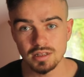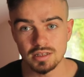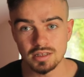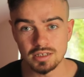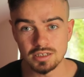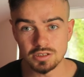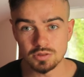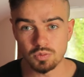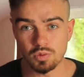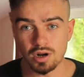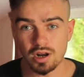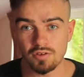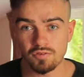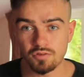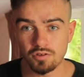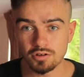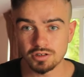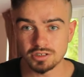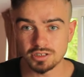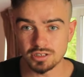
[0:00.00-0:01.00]
is when I
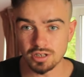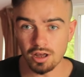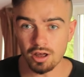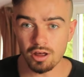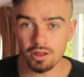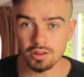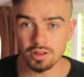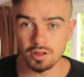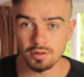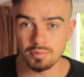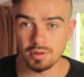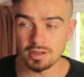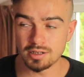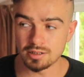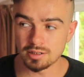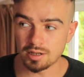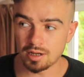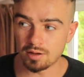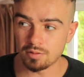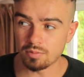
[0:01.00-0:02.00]
first saw them, I,
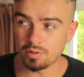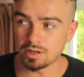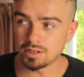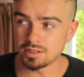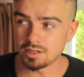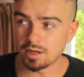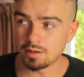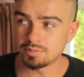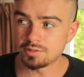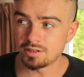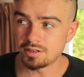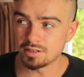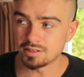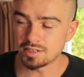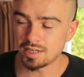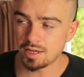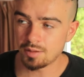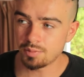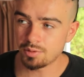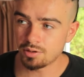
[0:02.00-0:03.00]
I went up to the
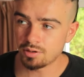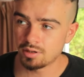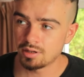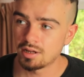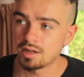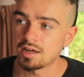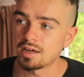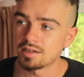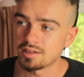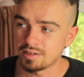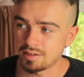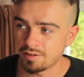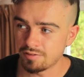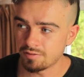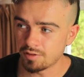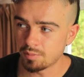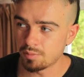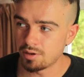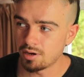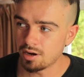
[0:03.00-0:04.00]
table, I
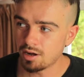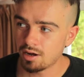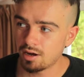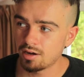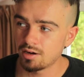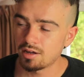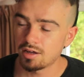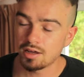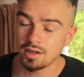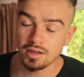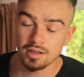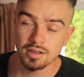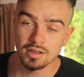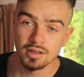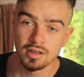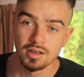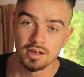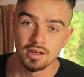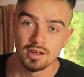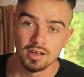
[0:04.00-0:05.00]
gave them a nod, hey,
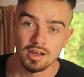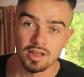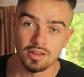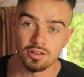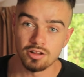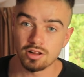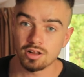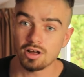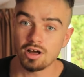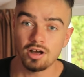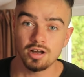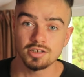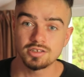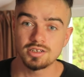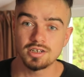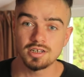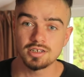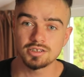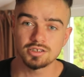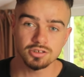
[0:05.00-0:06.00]
and they're like, oh,
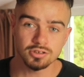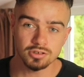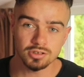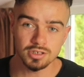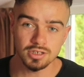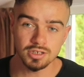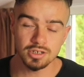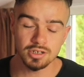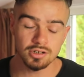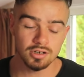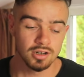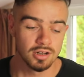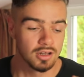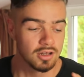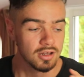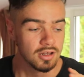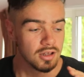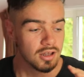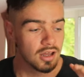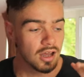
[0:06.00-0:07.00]
Chase, you're here.
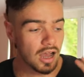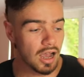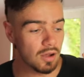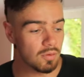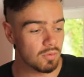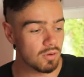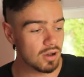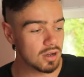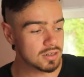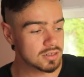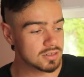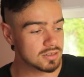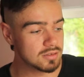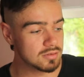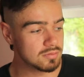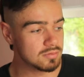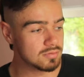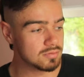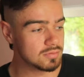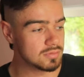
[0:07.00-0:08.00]
I walked
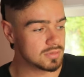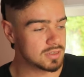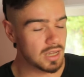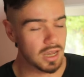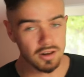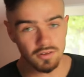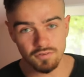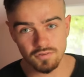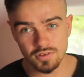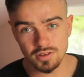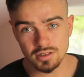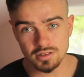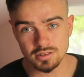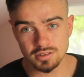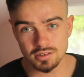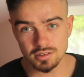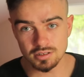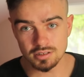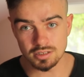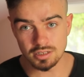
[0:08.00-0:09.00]
10
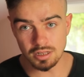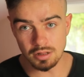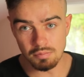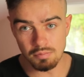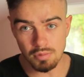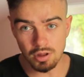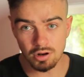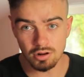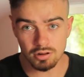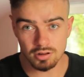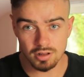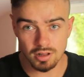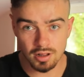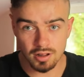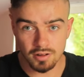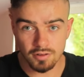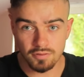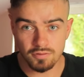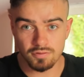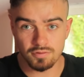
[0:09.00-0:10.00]
feet to the middle
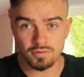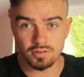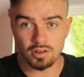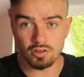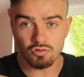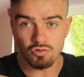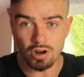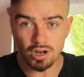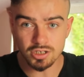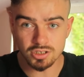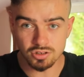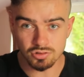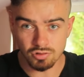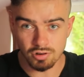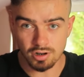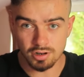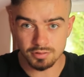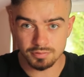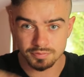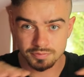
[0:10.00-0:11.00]
of the
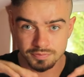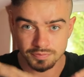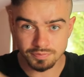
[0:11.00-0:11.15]
restaurant